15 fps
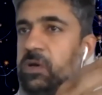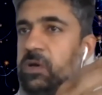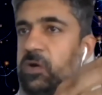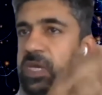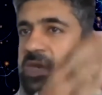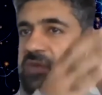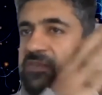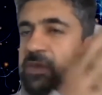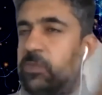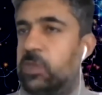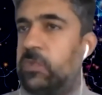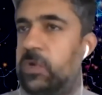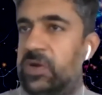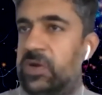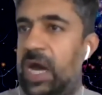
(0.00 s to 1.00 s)
okay, if
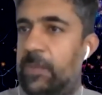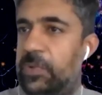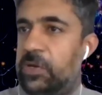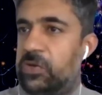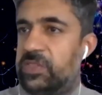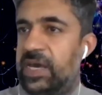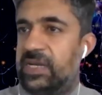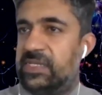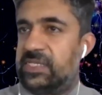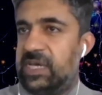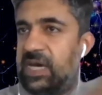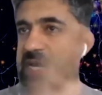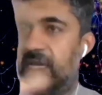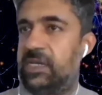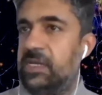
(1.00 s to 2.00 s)
something were to happen to that
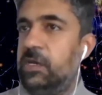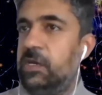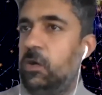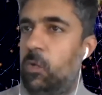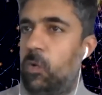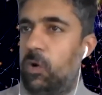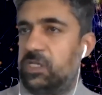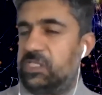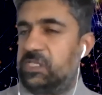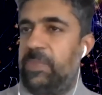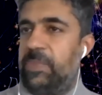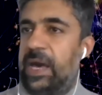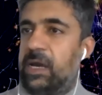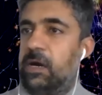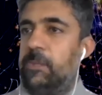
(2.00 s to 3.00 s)
site, what's the
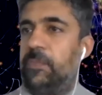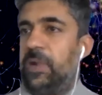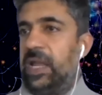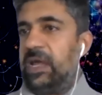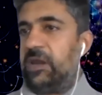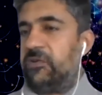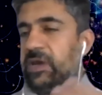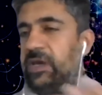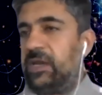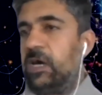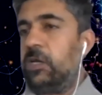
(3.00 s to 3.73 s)
backup plan, right?